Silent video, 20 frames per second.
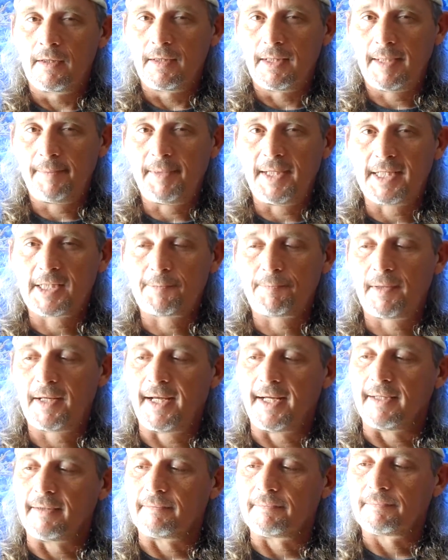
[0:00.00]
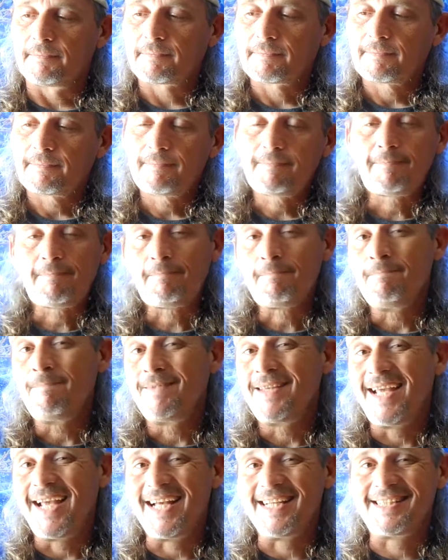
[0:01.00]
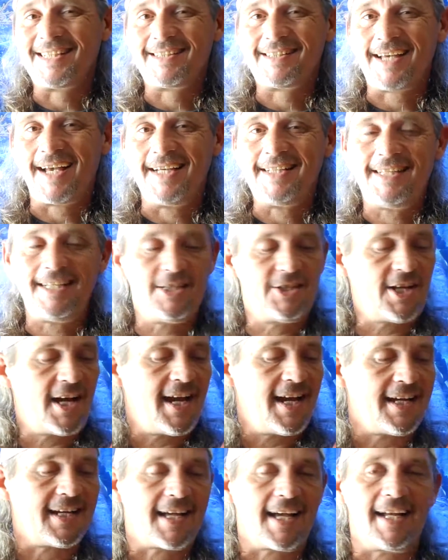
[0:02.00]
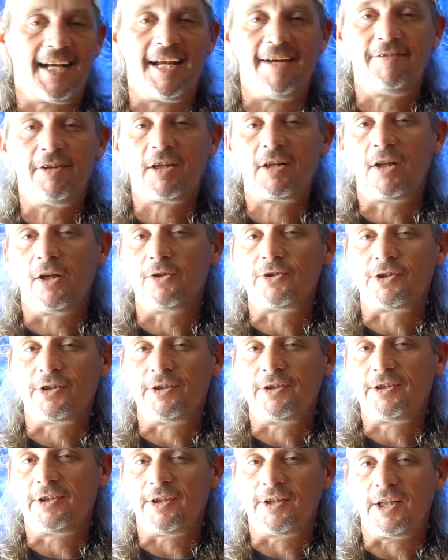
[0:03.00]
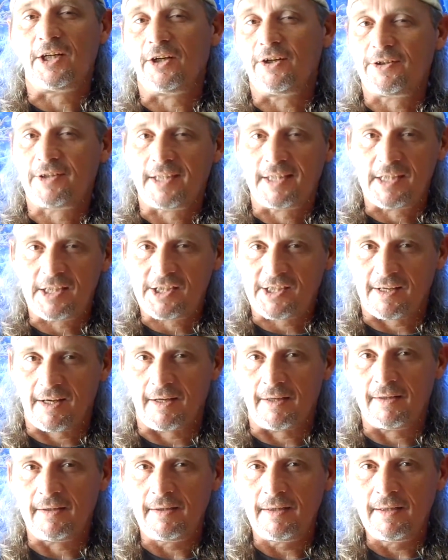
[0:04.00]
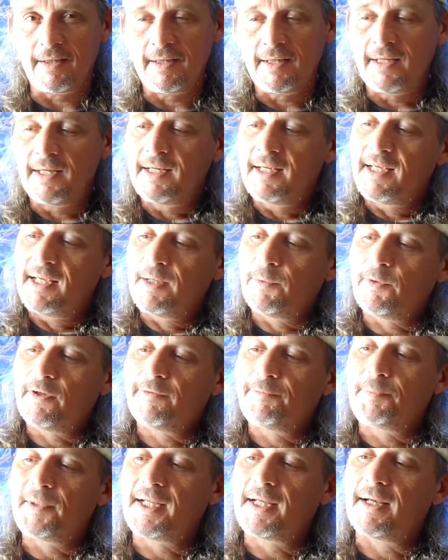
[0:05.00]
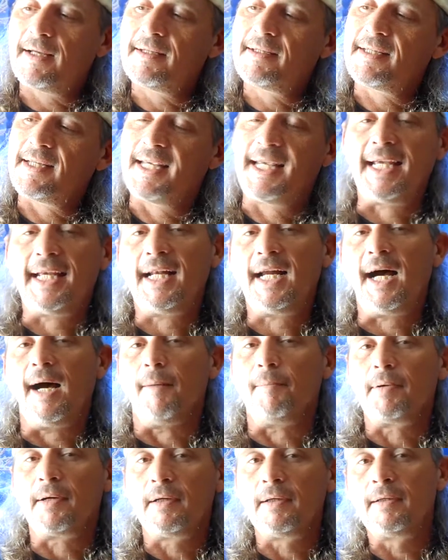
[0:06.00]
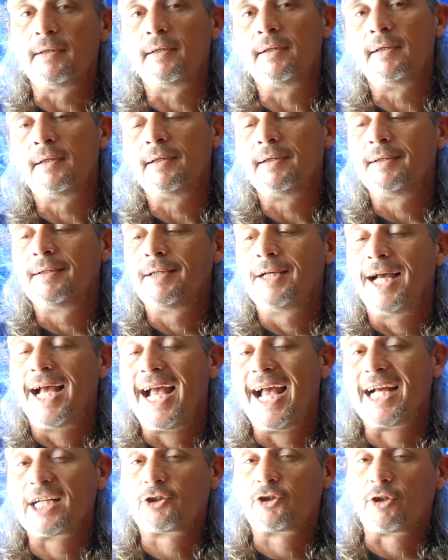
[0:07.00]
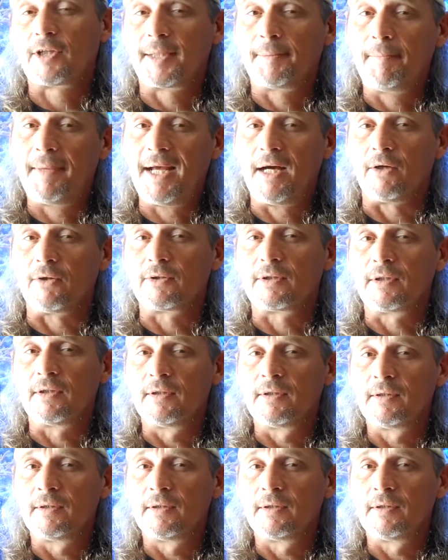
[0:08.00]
Let me explain. As this icy giant got ever closer to the Earth and the Sun, it would have begun to heat up, actually melt.